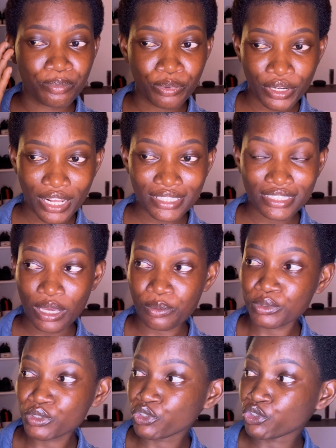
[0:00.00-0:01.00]
product I
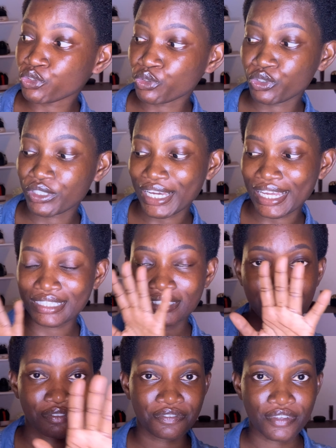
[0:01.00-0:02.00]
want to show you
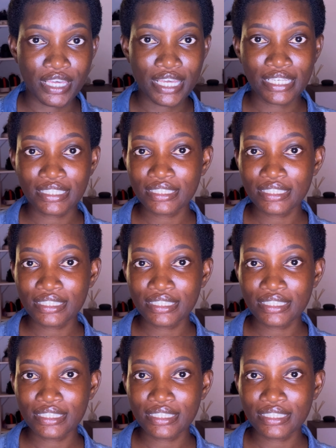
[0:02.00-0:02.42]
guys first